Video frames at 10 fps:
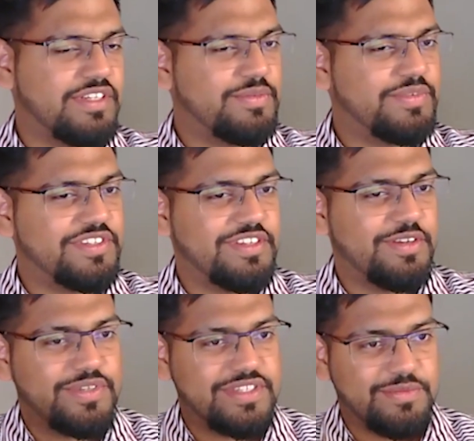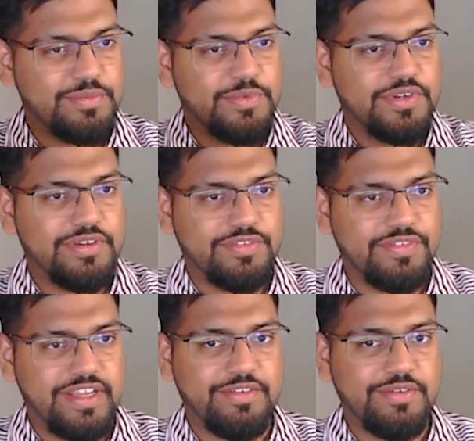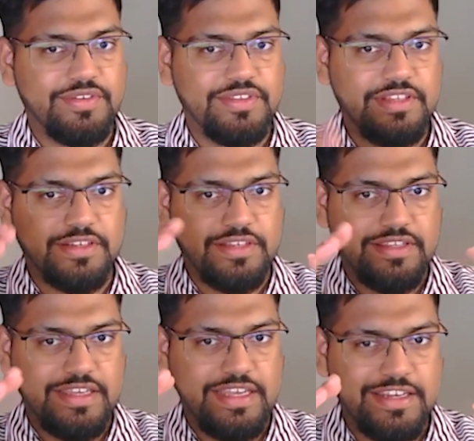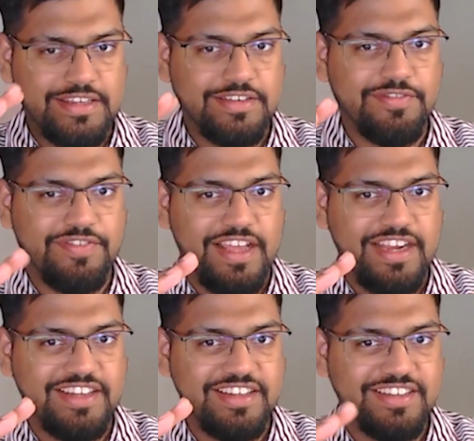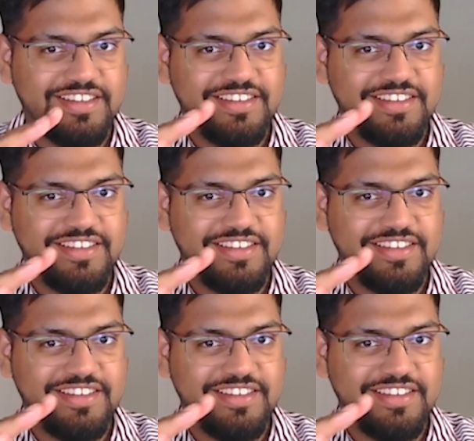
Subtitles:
a commercial, or was it more of like the in-flight